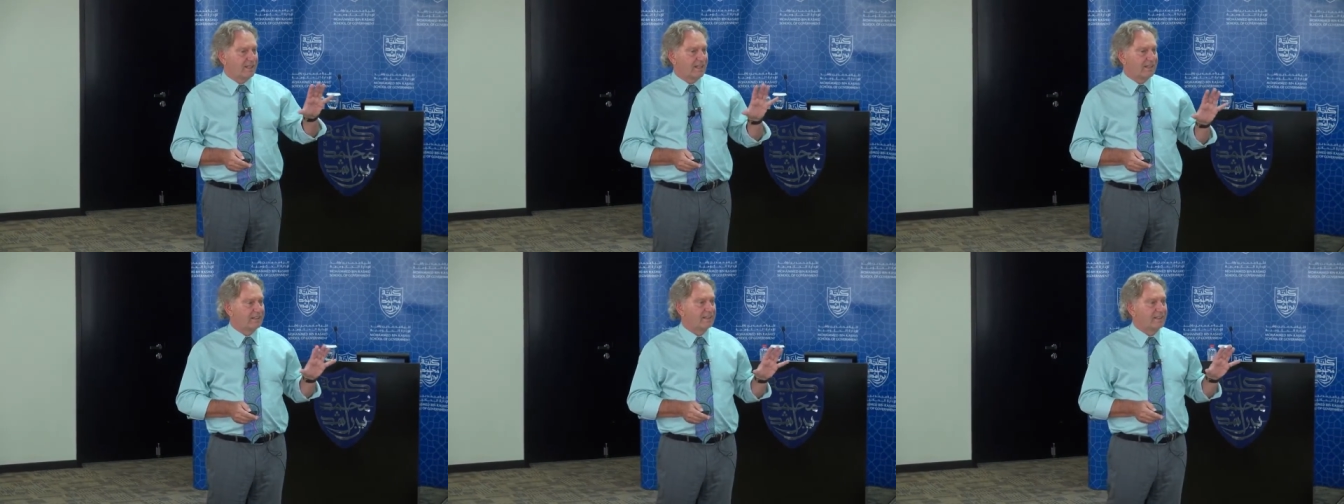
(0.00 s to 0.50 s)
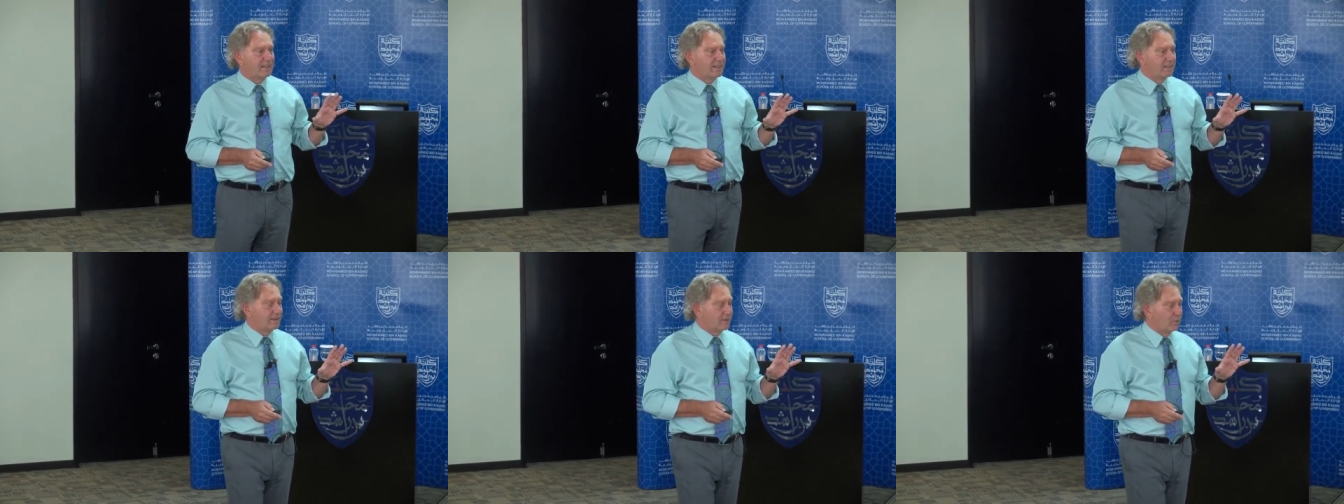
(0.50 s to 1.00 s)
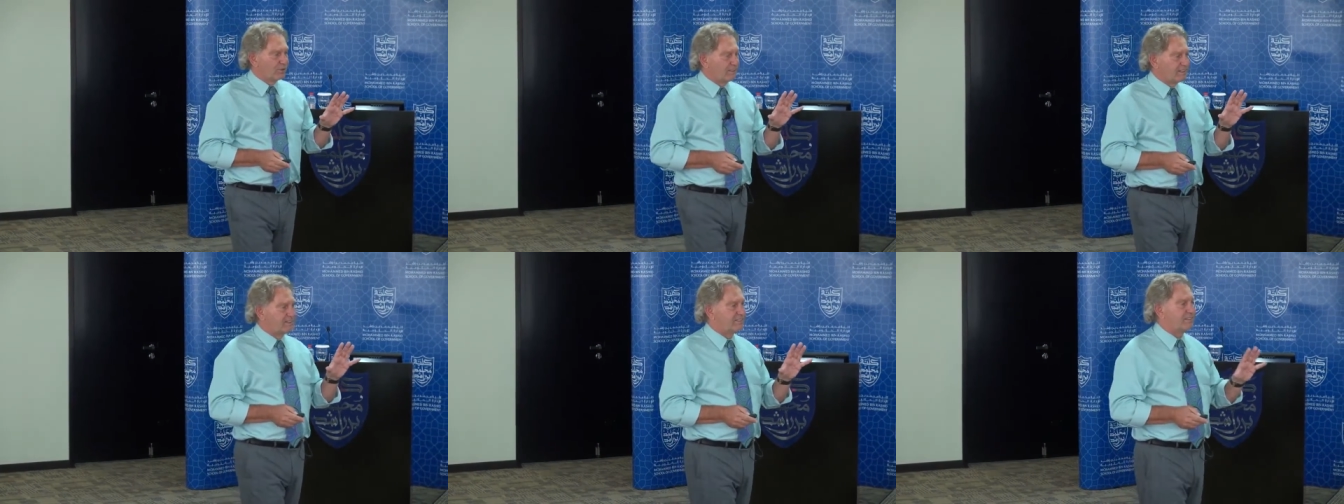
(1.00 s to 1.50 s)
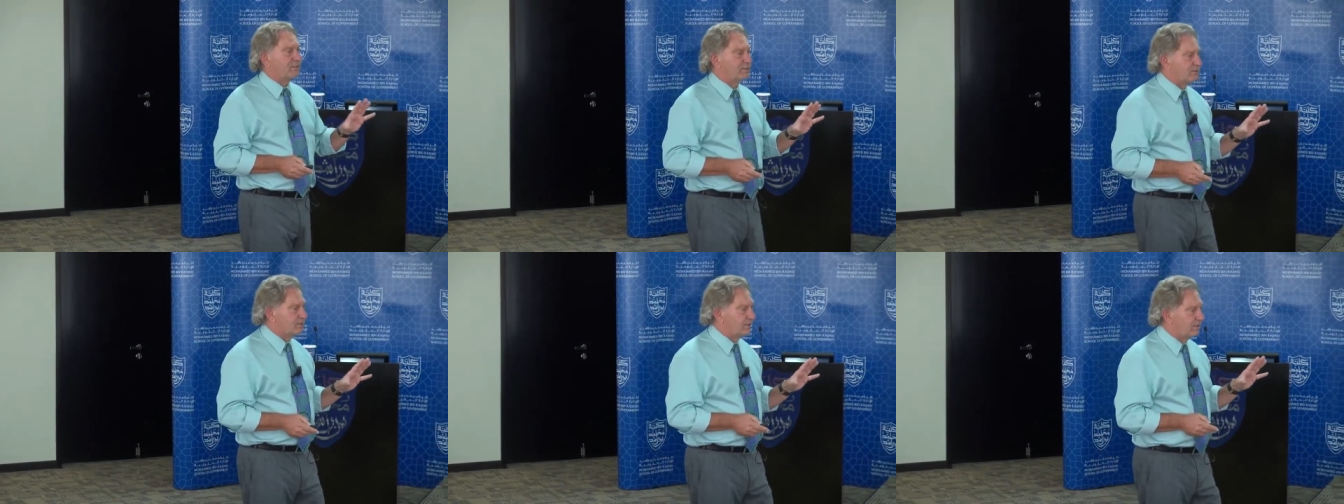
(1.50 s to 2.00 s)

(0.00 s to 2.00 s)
And what is so